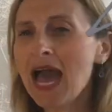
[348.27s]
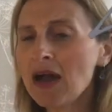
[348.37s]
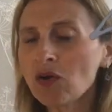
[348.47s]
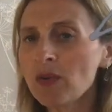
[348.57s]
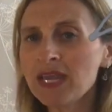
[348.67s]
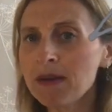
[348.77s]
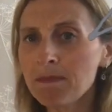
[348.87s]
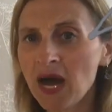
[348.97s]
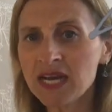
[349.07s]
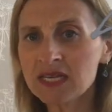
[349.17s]
How can we get
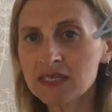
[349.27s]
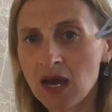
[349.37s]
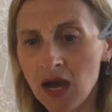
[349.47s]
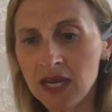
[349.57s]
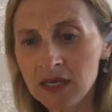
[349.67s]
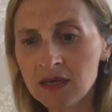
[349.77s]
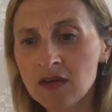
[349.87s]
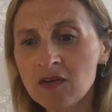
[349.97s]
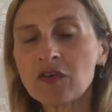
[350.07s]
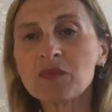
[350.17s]
minus 9
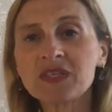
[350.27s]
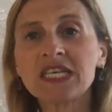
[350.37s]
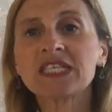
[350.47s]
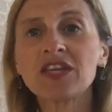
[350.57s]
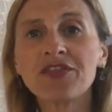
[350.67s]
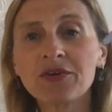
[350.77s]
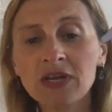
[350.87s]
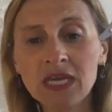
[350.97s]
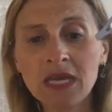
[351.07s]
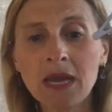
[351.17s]
from 6 and 3?